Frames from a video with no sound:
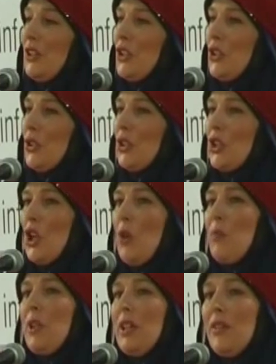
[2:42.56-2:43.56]
took a
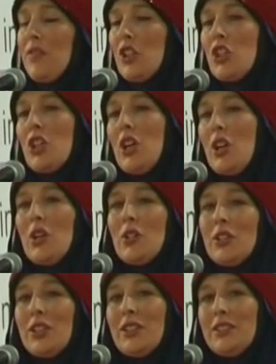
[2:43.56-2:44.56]
copy of the
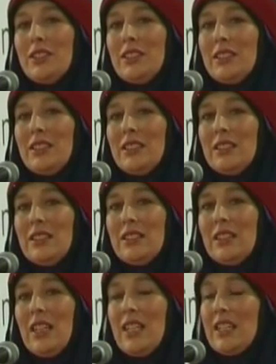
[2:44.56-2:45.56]
Shahada
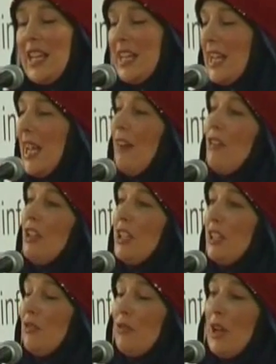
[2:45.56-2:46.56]
and I carried
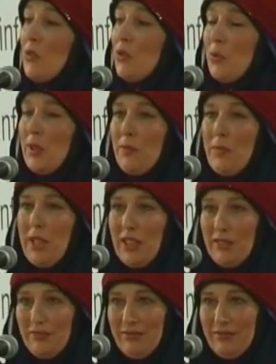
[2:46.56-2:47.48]
it round with me.